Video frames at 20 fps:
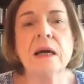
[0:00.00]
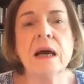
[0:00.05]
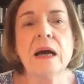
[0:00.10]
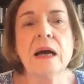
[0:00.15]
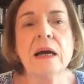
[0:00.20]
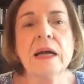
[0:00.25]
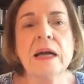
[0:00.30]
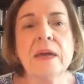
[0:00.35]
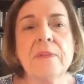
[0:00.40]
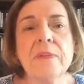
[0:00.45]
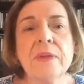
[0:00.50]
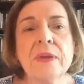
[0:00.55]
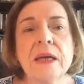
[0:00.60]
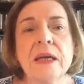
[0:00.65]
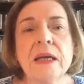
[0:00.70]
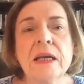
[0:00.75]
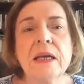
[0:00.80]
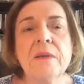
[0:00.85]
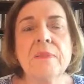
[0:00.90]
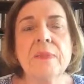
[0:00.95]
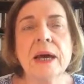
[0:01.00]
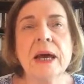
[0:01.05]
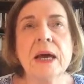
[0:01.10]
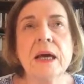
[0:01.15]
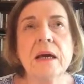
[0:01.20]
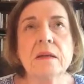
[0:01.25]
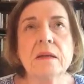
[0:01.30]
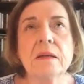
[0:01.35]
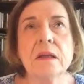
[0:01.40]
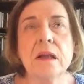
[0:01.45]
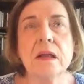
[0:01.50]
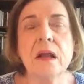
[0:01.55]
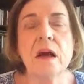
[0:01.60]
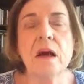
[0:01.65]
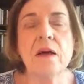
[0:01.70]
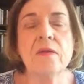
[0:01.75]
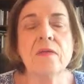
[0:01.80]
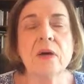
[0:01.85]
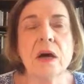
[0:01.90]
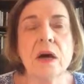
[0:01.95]
I kept thinking about the
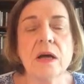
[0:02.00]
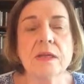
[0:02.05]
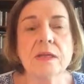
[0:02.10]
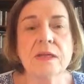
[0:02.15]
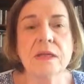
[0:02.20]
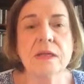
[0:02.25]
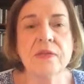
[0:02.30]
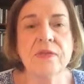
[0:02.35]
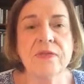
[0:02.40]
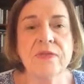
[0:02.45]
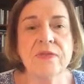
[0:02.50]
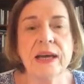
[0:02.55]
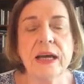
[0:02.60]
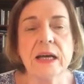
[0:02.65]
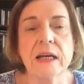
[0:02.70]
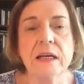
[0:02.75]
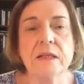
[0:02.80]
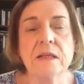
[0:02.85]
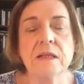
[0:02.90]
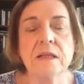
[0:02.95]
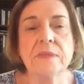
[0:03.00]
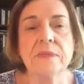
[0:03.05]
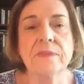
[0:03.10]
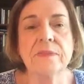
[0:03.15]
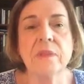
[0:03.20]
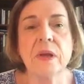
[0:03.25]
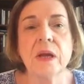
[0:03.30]
law of cause and effect